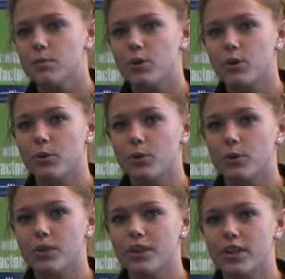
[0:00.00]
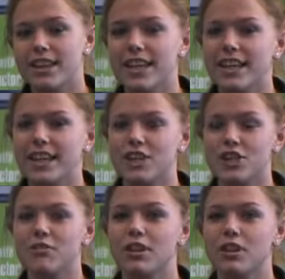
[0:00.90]
But you think you
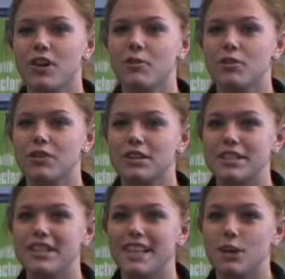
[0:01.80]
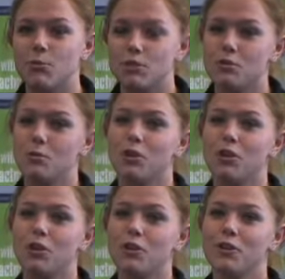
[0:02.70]
do think you know it all until you come to the
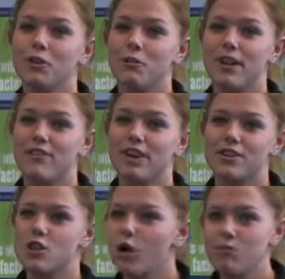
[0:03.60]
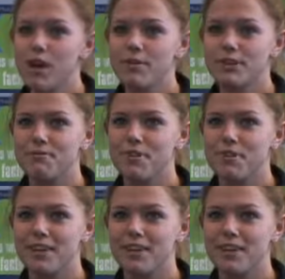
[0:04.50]
wall where you realise, oh, no, I don't know